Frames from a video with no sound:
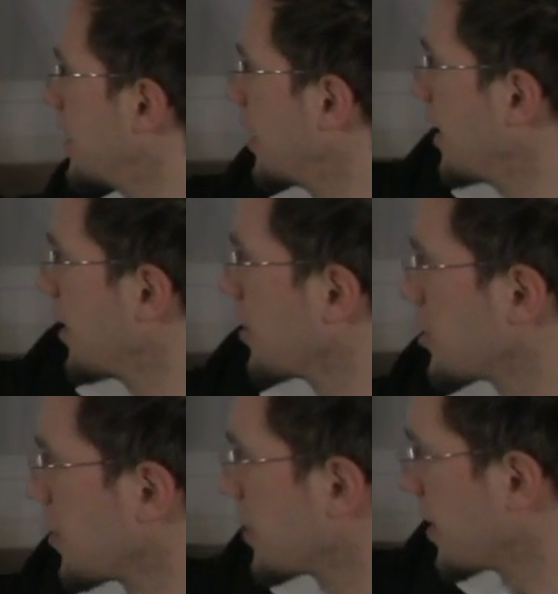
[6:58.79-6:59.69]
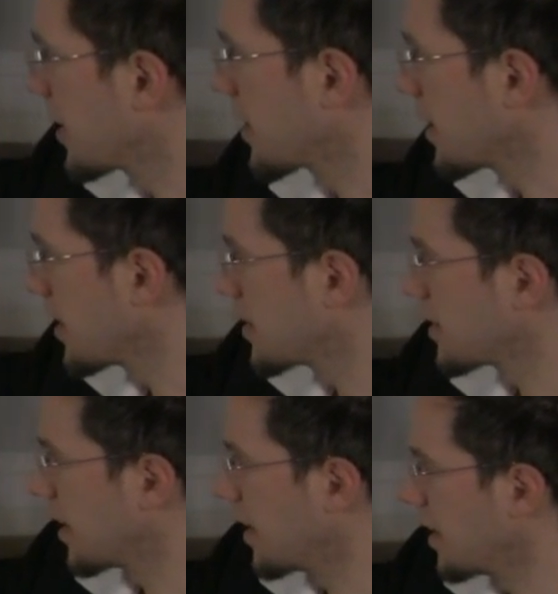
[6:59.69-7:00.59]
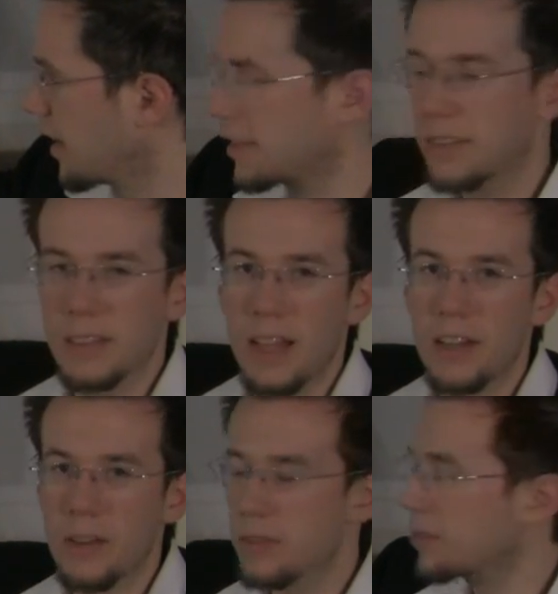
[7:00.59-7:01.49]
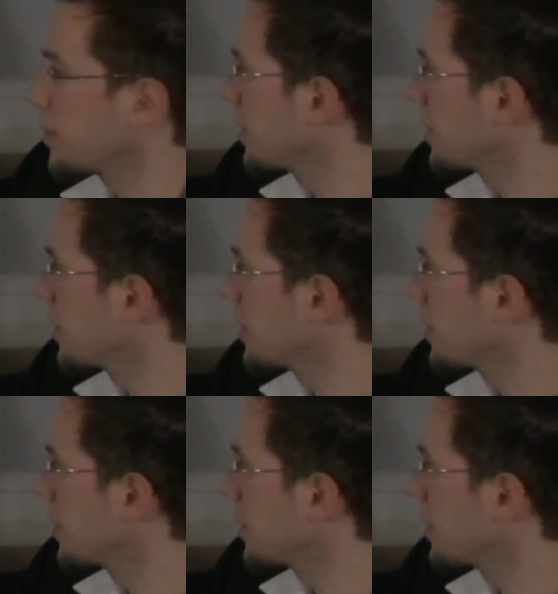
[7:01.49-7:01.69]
here or something like this. I know the